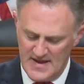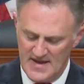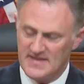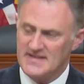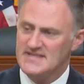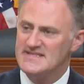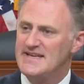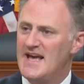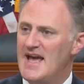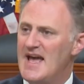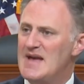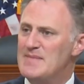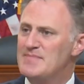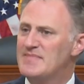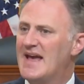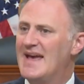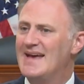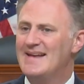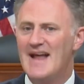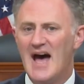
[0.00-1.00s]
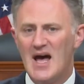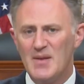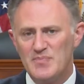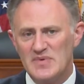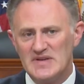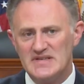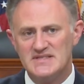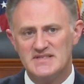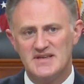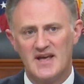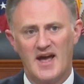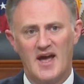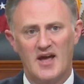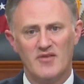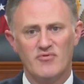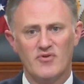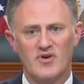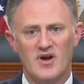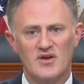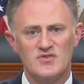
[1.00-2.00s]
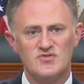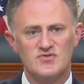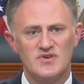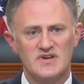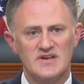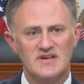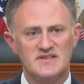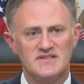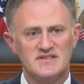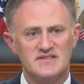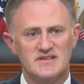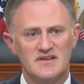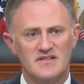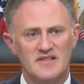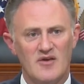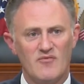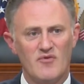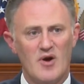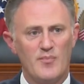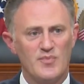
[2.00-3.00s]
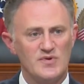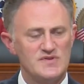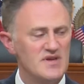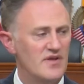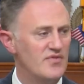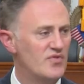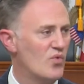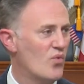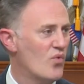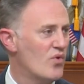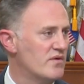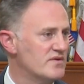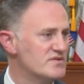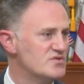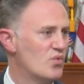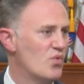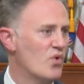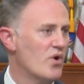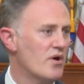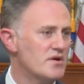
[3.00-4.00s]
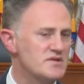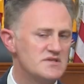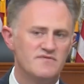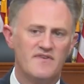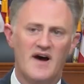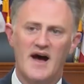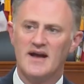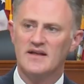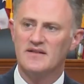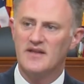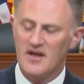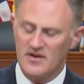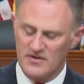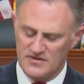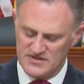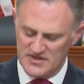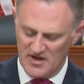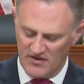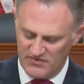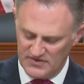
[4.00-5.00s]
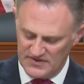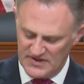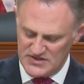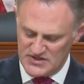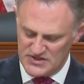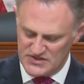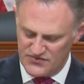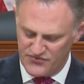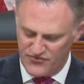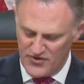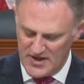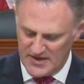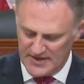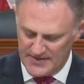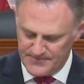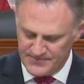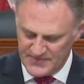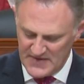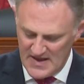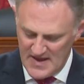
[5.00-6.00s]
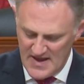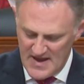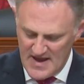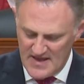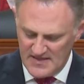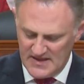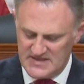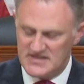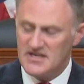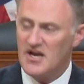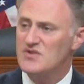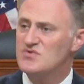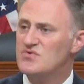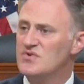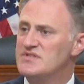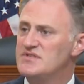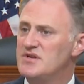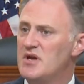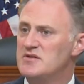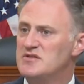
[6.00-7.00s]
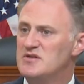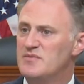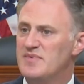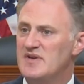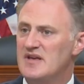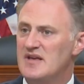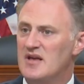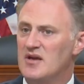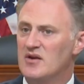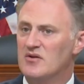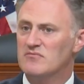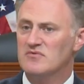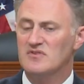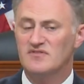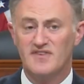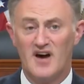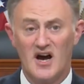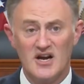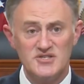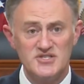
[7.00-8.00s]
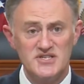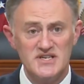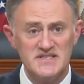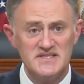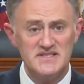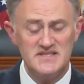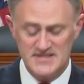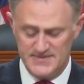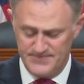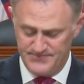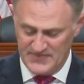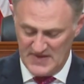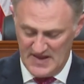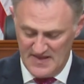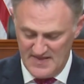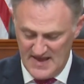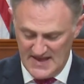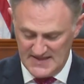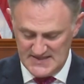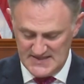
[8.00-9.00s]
The same cannot be said for countries that represent the world's worst violators of religious freedom. These countries tend to be revanchist. They